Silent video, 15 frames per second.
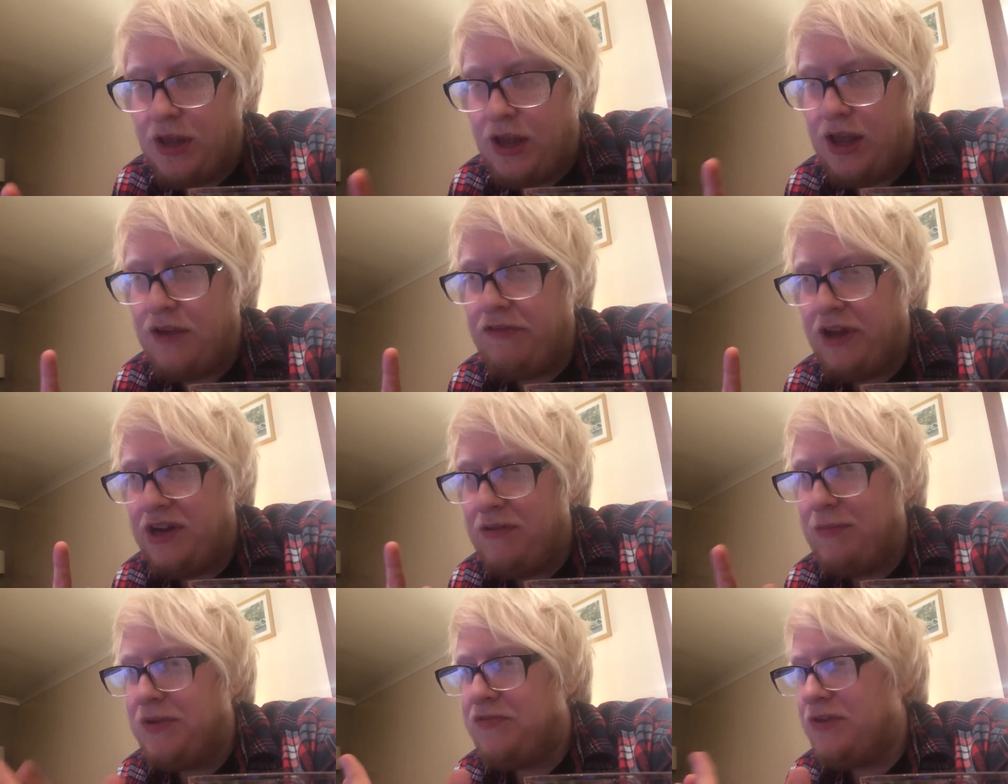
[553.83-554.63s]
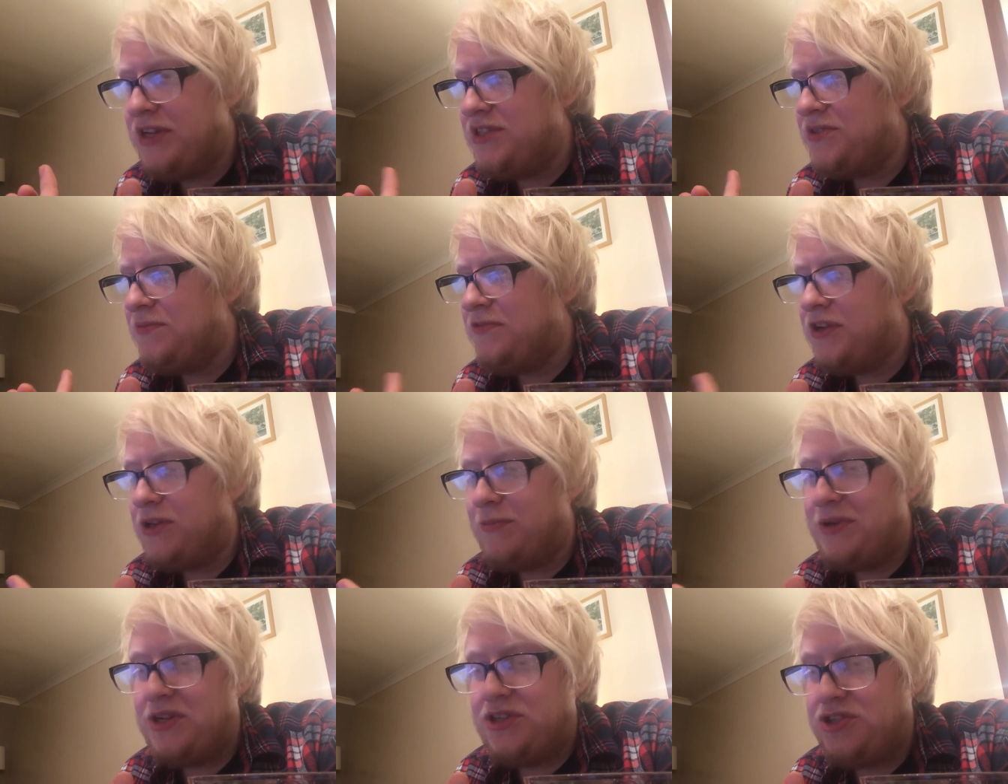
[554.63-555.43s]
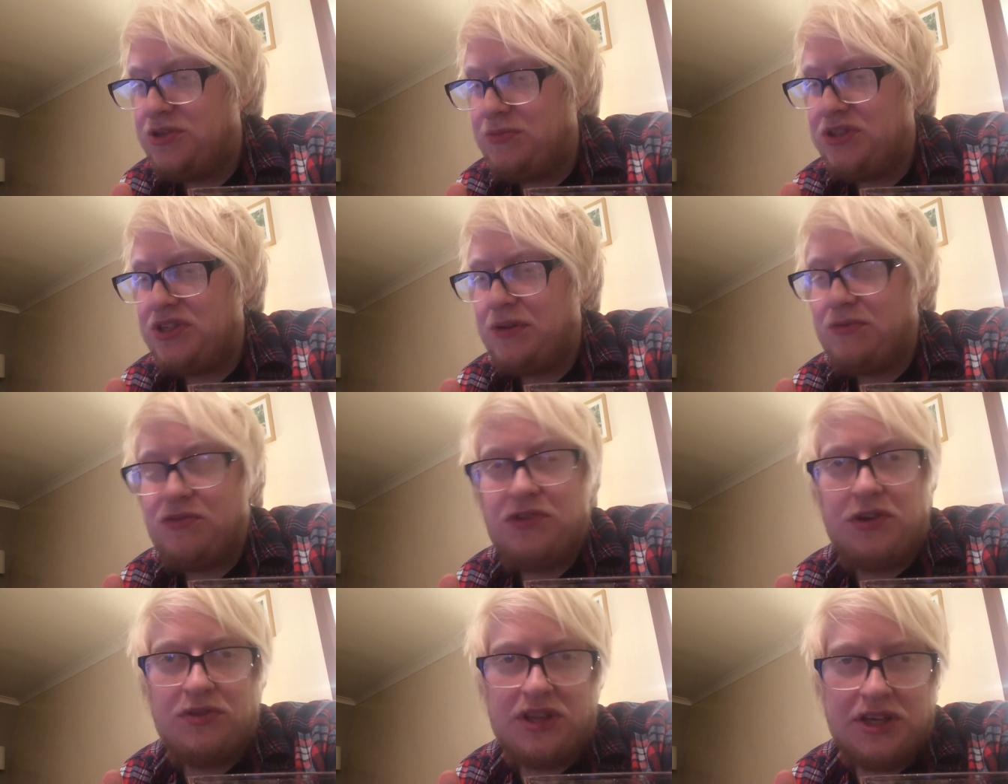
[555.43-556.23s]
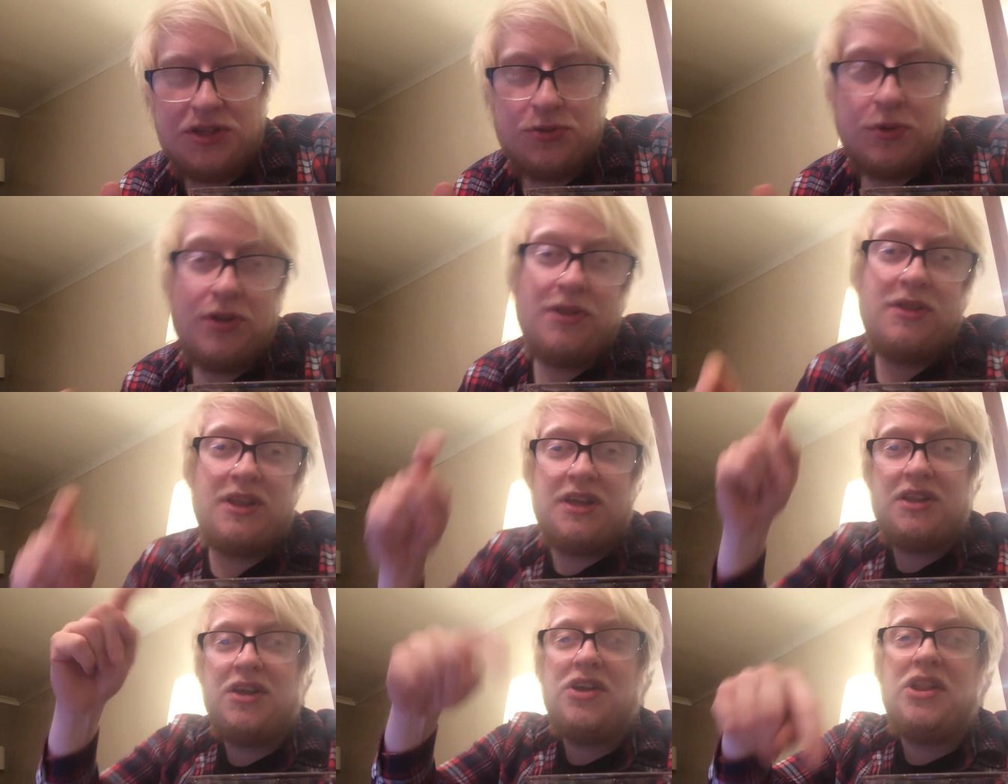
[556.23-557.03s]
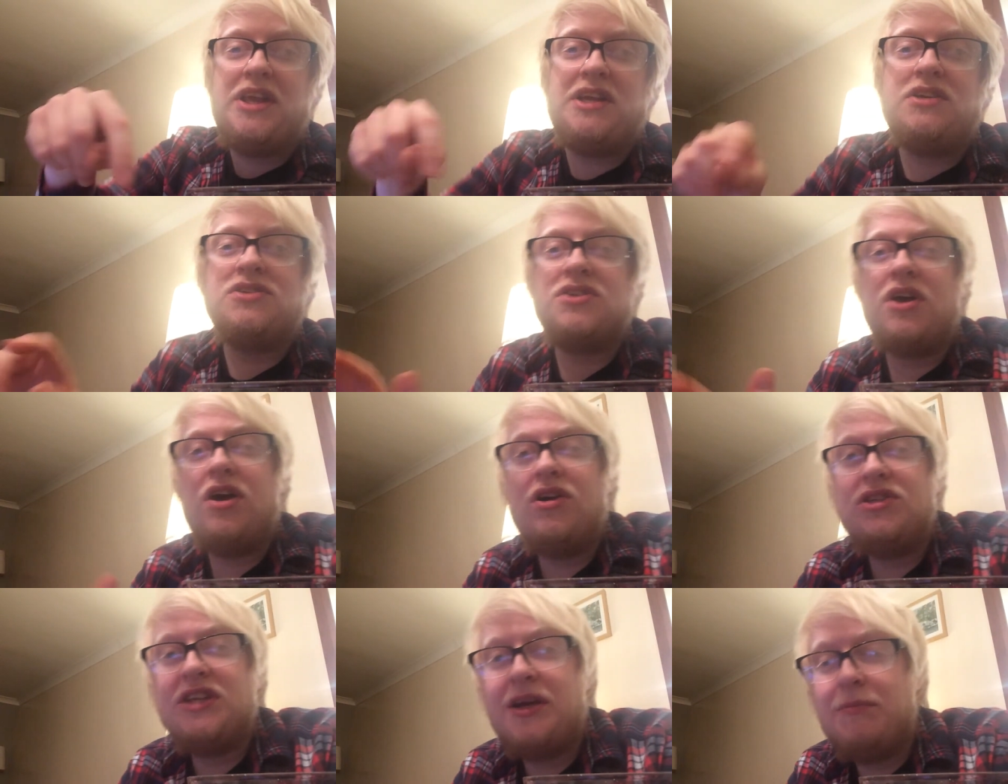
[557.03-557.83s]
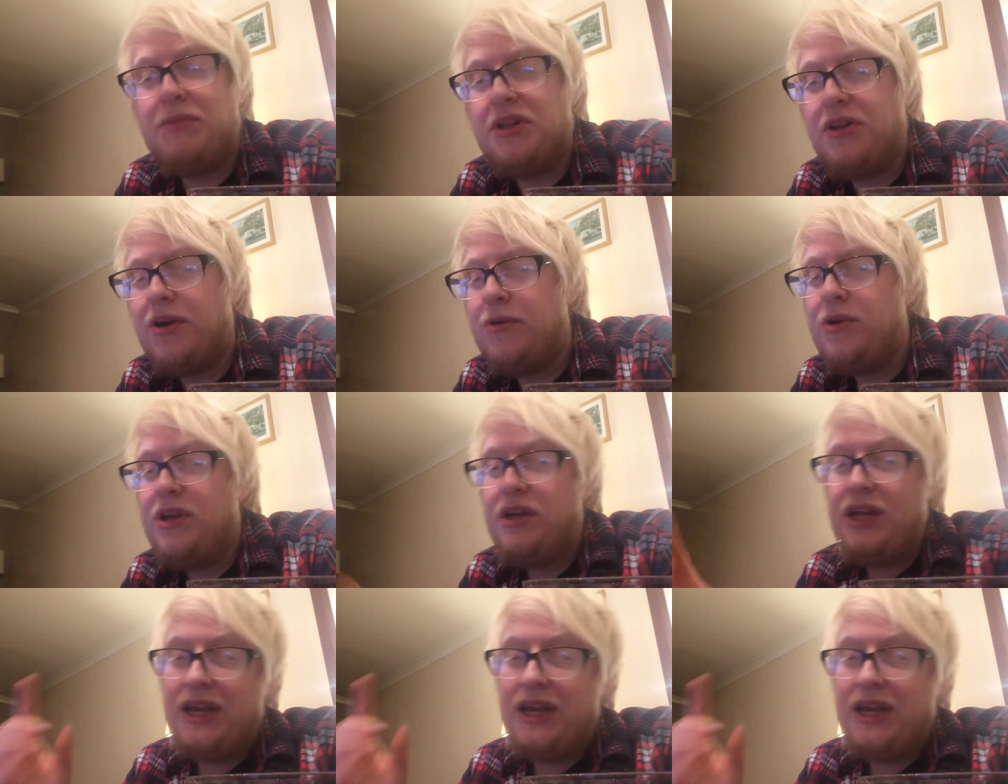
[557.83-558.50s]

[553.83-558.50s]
If any of my friends and fellow beer tubers have reviewed this one, then their links are down below.